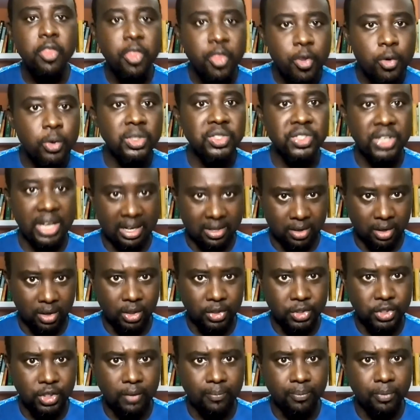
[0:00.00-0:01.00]
through
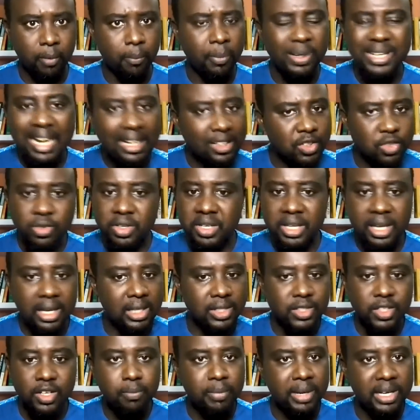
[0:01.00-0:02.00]
technology. But that's not the
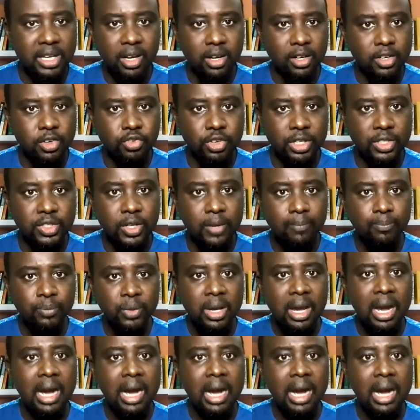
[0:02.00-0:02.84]
case in many countries.